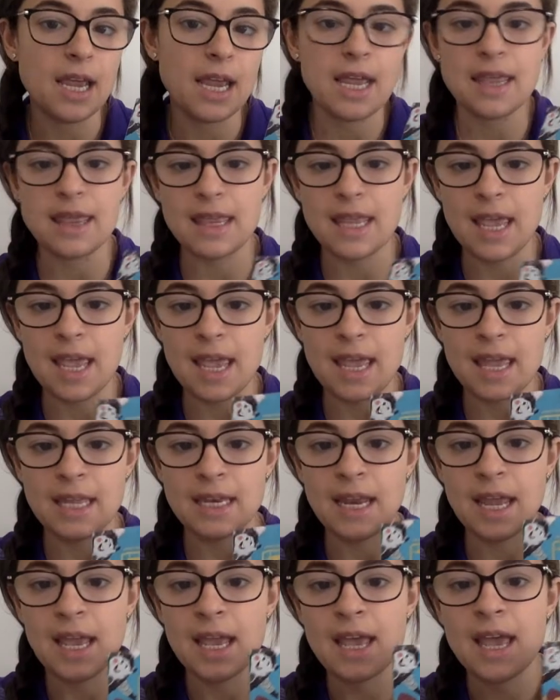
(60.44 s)
and
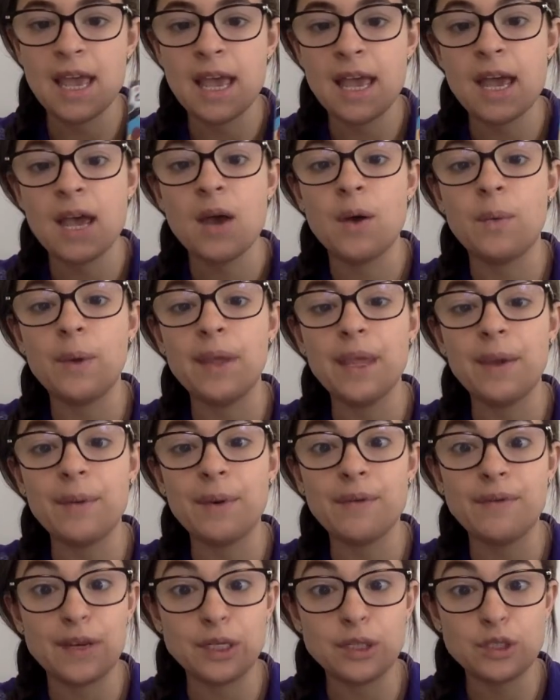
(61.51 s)
then we will
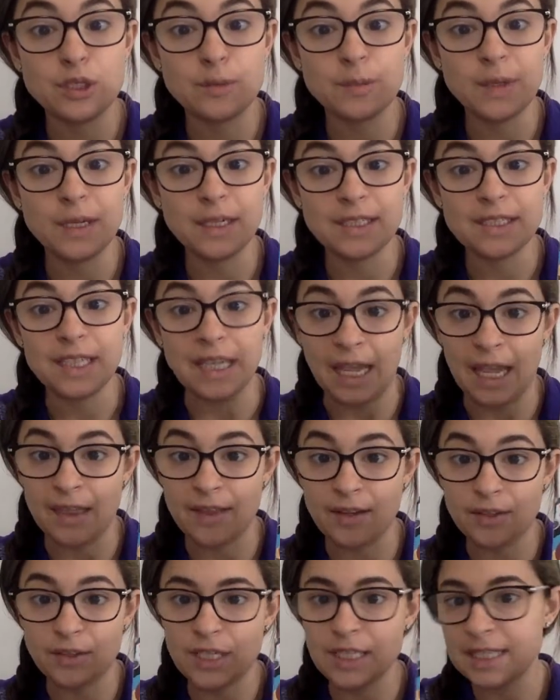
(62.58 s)
finish the book
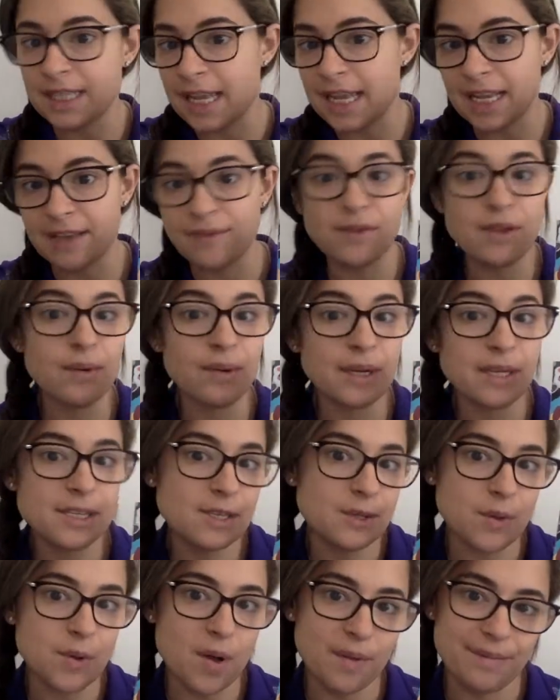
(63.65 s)
together, just like if we were in
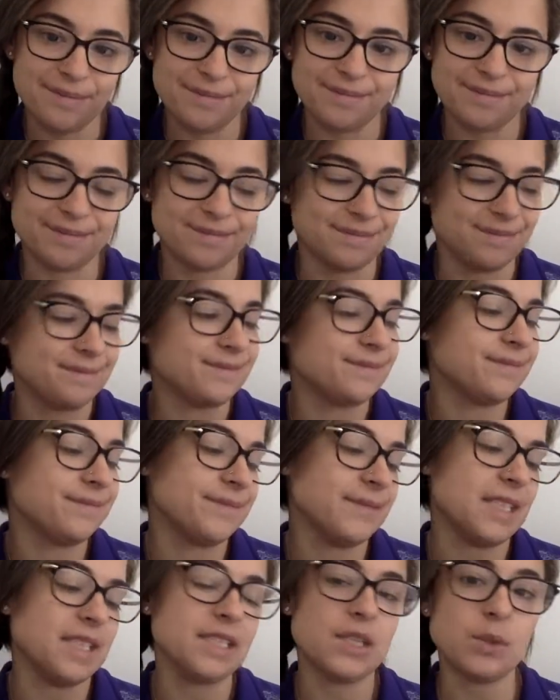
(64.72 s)
school.
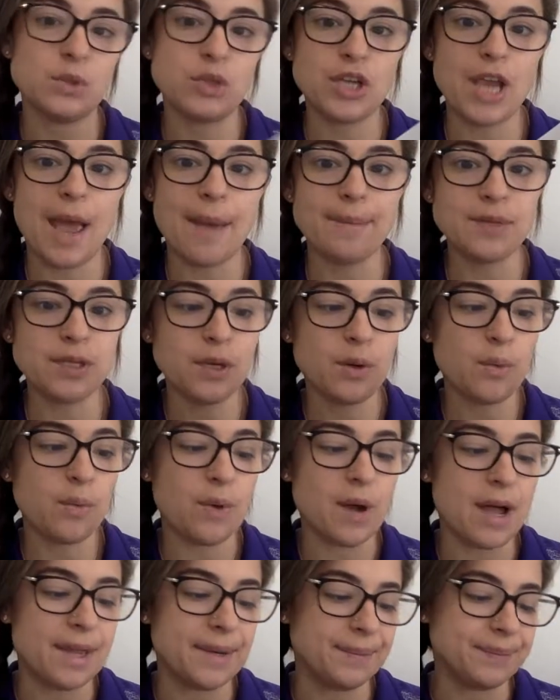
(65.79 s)
So chapter
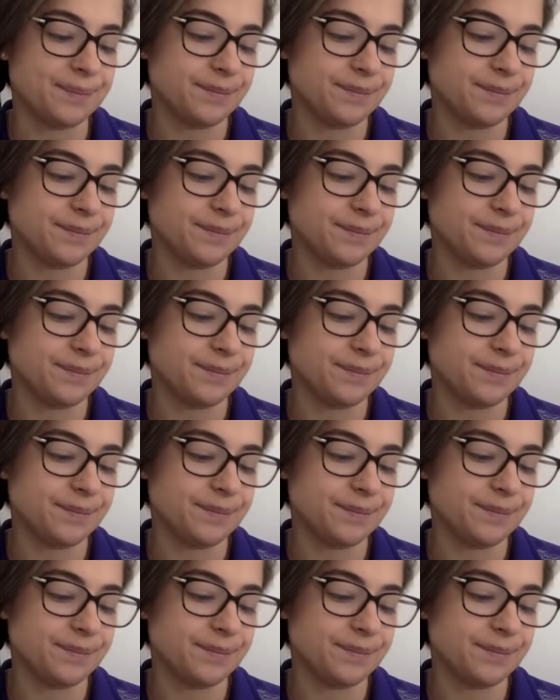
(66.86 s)
1,